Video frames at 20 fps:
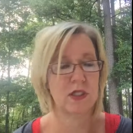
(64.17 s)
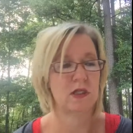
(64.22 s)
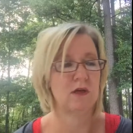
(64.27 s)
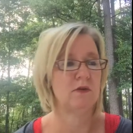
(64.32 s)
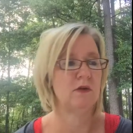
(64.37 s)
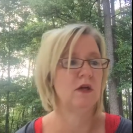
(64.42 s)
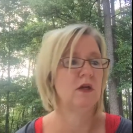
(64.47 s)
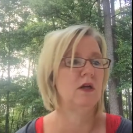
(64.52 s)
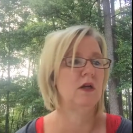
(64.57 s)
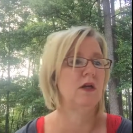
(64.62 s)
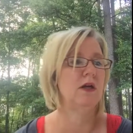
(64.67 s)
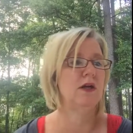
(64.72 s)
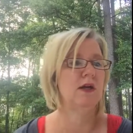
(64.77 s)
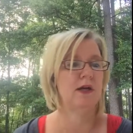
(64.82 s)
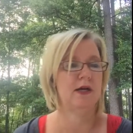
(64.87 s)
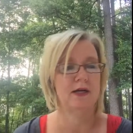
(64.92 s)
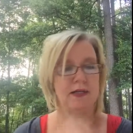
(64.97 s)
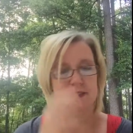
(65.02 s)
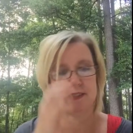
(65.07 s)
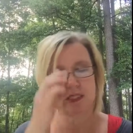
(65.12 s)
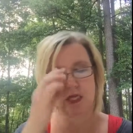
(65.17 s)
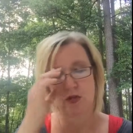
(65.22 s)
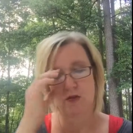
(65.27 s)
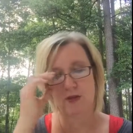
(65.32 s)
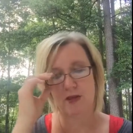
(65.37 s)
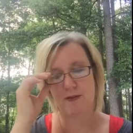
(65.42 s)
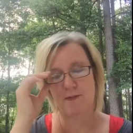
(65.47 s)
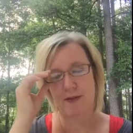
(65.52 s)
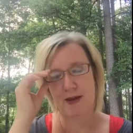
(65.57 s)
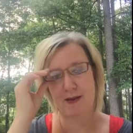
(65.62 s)
to. So
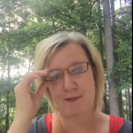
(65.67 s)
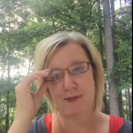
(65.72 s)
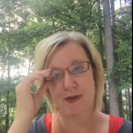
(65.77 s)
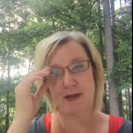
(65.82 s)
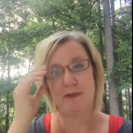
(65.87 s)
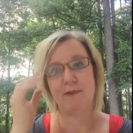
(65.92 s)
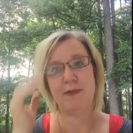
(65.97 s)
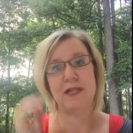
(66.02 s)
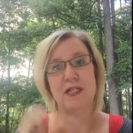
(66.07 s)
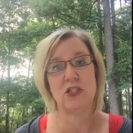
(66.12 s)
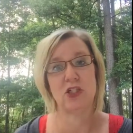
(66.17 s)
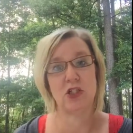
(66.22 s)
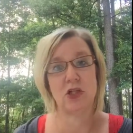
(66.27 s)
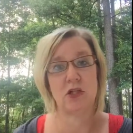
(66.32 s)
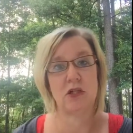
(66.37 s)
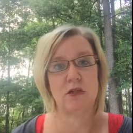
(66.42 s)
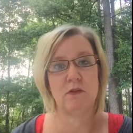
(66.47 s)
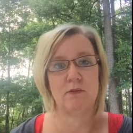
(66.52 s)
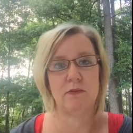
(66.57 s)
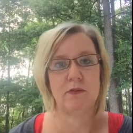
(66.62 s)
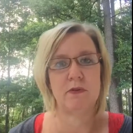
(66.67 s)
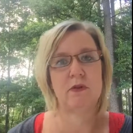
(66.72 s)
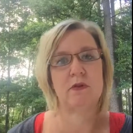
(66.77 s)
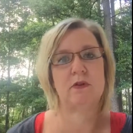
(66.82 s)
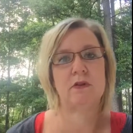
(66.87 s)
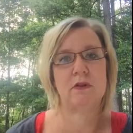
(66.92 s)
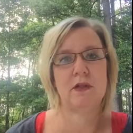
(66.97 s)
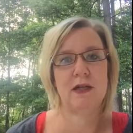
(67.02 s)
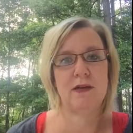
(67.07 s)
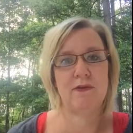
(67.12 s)
that might be a big jump
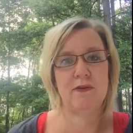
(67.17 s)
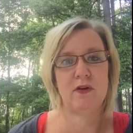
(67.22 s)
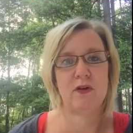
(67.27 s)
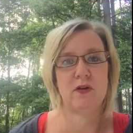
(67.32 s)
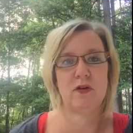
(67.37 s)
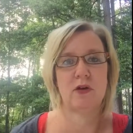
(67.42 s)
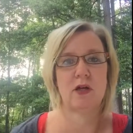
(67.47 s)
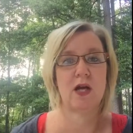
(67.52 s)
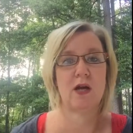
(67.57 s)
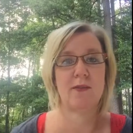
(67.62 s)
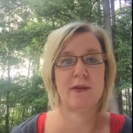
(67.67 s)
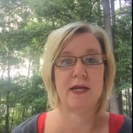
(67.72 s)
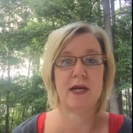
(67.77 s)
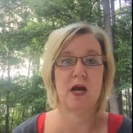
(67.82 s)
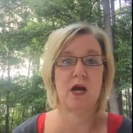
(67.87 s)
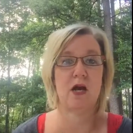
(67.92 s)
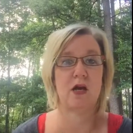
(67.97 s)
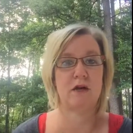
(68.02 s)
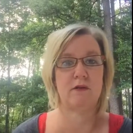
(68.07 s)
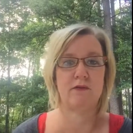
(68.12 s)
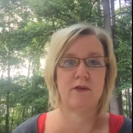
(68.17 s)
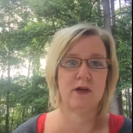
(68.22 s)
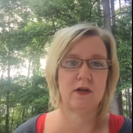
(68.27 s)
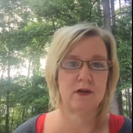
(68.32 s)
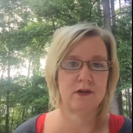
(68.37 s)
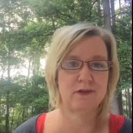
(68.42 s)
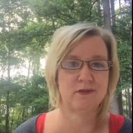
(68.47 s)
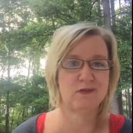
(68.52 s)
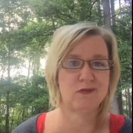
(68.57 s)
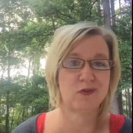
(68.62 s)
if you're coming off
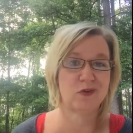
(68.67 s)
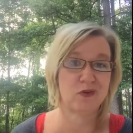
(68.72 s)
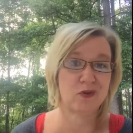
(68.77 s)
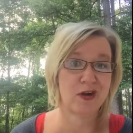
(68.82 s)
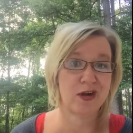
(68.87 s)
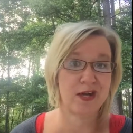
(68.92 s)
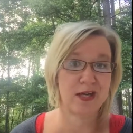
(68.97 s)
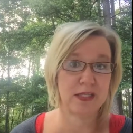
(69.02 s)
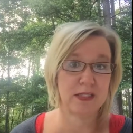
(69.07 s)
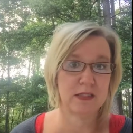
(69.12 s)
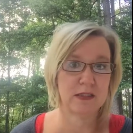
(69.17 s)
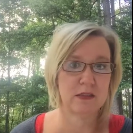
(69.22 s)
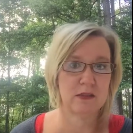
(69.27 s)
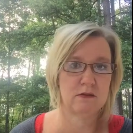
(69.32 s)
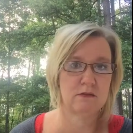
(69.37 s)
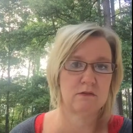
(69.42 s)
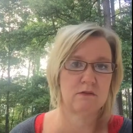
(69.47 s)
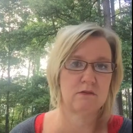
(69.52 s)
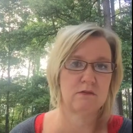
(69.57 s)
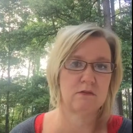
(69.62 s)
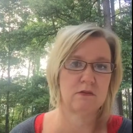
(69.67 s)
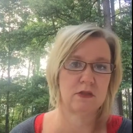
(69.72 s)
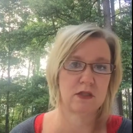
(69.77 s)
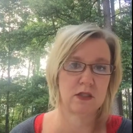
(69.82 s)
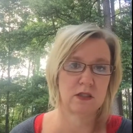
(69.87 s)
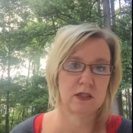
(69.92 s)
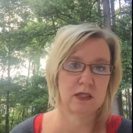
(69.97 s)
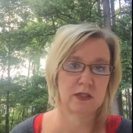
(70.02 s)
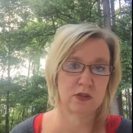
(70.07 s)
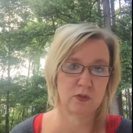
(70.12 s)
of grains
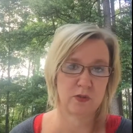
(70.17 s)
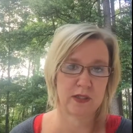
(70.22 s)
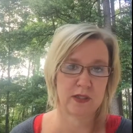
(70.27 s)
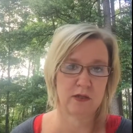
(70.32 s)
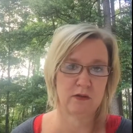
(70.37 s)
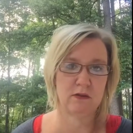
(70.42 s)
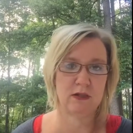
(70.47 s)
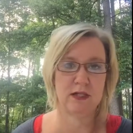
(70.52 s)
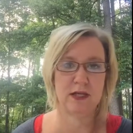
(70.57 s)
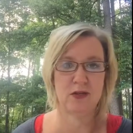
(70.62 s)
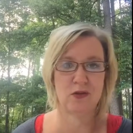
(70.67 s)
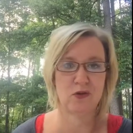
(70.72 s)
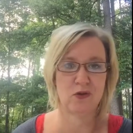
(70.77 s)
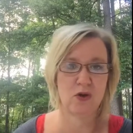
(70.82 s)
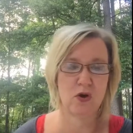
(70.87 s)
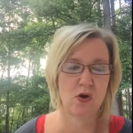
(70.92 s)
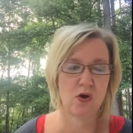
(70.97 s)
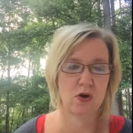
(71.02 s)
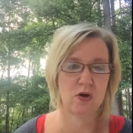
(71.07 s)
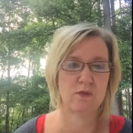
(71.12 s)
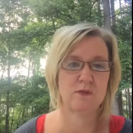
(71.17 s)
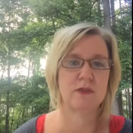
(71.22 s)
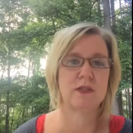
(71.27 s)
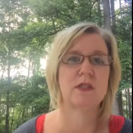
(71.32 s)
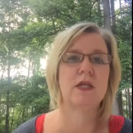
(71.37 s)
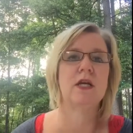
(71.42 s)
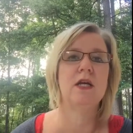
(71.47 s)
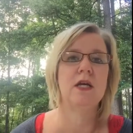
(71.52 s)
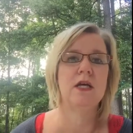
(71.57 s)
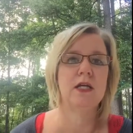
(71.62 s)
as well and other carbs.
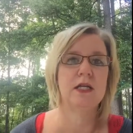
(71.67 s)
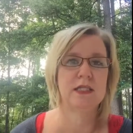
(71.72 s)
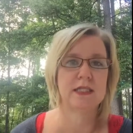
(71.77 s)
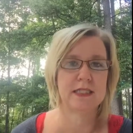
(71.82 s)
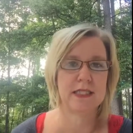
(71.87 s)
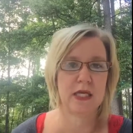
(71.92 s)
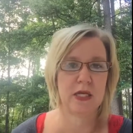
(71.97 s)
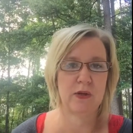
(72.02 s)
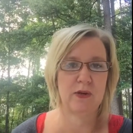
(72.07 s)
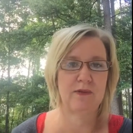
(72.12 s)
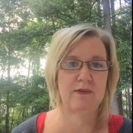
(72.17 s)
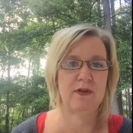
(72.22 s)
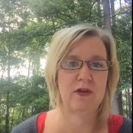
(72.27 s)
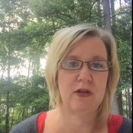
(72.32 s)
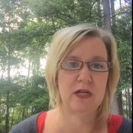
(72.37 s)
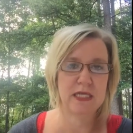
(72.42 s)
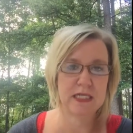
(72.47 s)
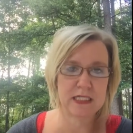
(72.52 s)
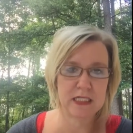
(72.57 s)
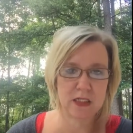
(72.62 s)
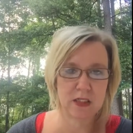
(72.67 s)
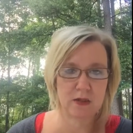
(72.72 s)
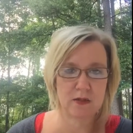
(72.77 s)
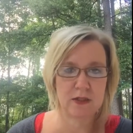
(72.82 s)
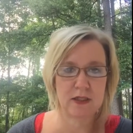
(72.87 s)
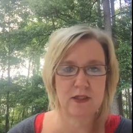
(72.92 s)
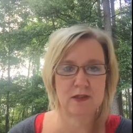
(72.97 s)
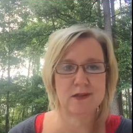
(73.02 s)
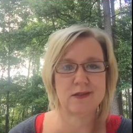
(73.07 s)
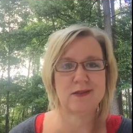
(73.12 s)
So if you need to do
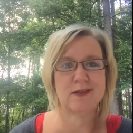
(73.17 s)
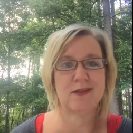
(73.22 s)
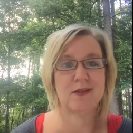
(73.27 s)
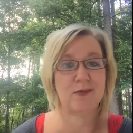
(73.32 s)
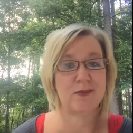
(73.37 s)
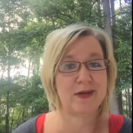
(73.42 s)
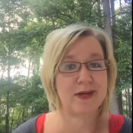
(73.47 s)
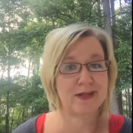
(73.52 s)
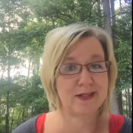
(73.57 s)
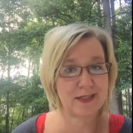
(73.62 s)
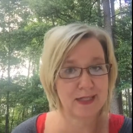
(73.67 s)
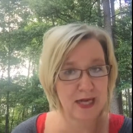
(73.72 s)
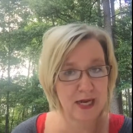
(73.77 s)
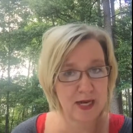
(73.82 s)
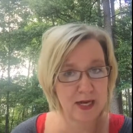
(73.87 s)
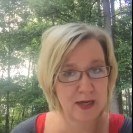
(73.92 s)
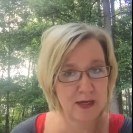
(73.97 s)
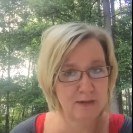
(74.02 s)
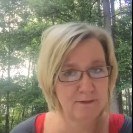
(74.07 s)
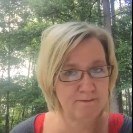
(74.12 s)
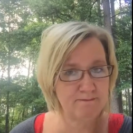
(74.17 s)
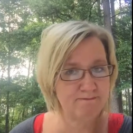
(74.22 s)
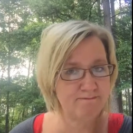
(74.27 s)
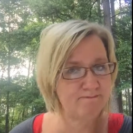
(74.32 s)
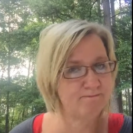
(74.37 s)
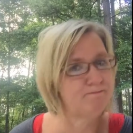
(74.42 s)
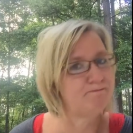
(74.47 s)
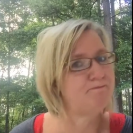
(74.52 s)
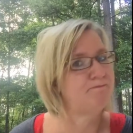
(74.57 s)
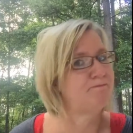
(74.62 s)
it just a little bit at a time,
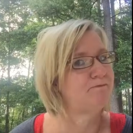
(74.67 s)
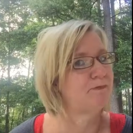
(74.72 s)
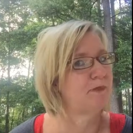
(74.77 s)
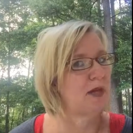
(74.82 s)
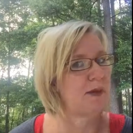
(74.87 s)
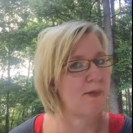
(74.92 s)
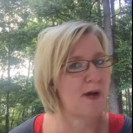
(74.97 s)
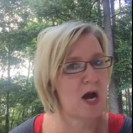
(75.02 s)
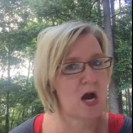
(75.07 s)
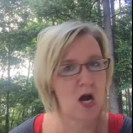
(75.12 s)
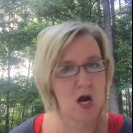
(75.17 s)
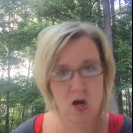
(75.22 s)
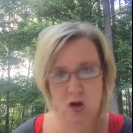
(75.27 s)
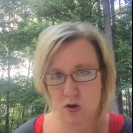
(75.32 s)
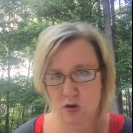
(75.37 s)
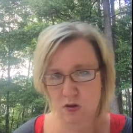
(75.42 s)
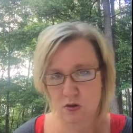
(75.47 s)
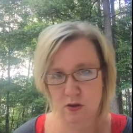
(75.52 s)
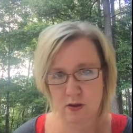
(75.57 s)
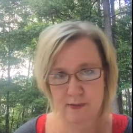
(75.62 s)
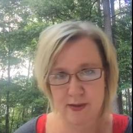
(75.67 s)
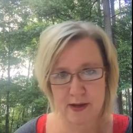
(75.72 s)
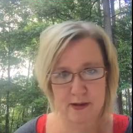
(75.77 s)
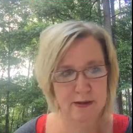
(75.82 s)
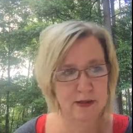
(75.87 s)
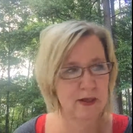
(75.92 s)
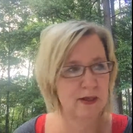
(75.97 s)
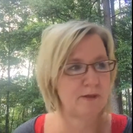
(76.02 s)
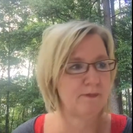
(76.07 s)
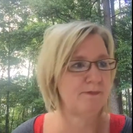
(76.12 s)
I'm all
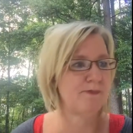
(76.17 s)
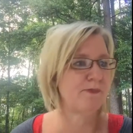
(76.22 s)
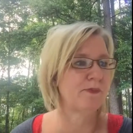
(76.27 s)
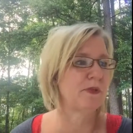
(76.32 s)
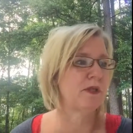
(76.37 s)
about that.